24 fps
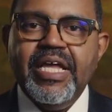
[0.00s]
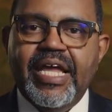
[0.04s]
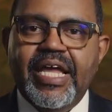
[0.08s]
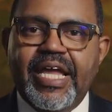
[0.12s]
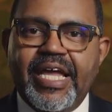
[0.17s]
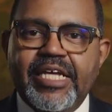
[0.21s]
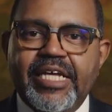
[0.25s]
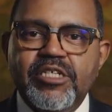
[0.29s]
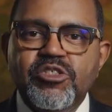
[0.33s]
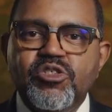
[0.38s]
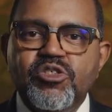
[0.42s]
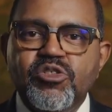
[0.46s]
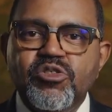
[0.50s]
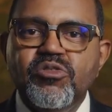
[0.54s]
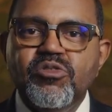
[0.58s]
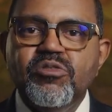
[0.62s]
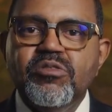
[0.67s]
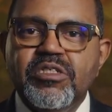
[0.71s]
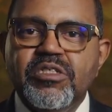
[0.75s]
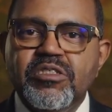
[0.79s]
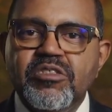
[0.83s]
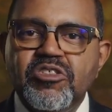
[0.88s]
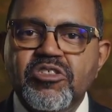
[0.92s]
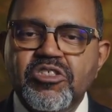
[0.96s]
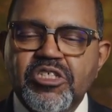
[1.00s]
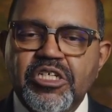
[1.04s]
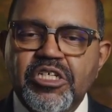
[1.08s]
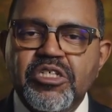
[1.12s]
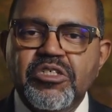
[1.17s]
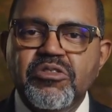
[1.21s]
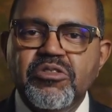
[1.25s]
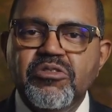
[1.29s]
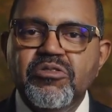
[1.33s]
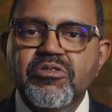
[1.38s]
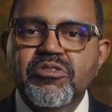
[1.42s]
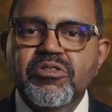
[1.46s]
as you
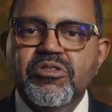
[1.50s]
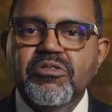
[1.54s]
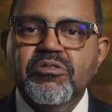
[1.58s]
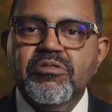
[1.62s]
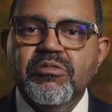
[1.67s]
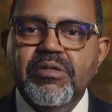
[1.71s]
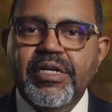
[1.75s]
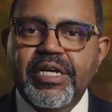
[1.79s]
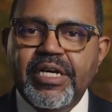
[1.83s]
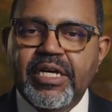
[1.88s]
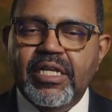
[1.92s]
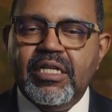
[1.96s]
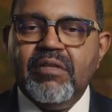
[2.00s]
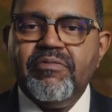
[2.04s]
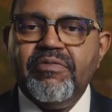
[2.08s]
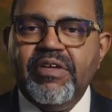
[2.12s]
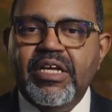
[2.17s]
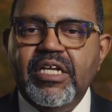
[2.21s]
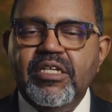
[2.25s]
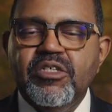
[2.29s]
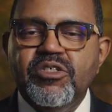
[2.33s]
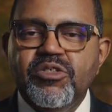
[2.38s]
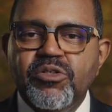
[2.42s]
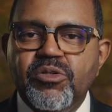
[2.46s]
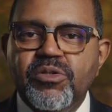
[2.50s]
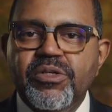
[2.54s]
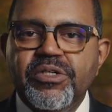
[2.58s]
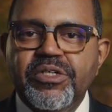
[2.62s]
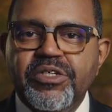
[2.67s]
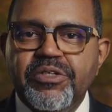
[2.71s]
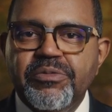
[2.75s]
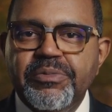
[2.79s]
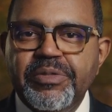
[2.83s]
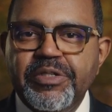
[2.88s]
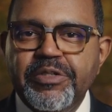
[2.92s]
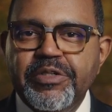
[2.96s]
continue to elevate your
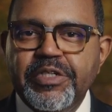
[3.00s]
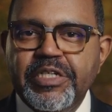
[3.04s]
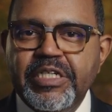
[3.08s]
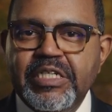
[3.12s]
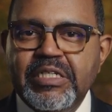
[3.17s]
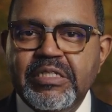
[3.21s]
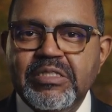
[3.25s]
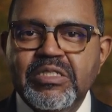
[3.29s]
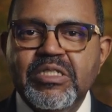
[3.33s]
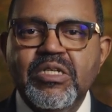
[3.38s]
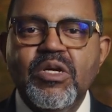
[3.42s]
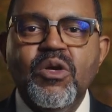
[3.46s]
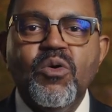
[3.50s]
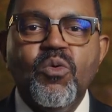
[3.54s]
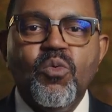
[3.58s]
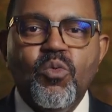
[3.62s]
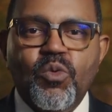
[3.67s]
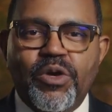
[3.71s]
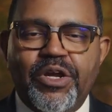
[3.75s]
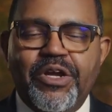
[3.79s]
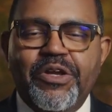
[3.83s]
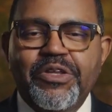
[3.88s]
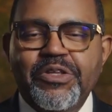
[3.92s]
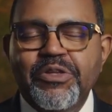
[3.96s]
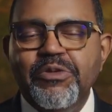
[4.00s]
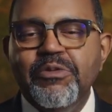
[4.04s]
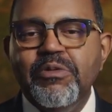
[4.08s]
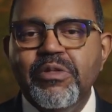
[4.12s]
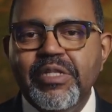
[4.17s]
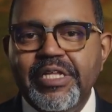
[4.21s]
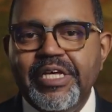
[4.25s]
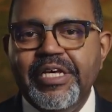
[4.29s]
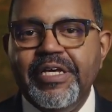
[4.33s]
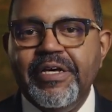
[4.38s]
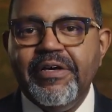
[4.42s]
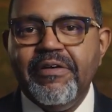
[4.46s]
communities where you
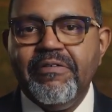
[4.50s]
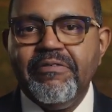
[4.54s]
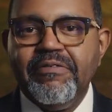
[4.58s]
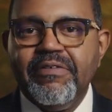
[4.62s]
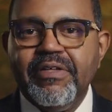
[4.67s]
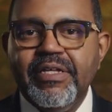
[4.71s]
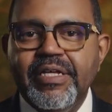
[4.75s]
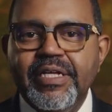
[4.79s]
live.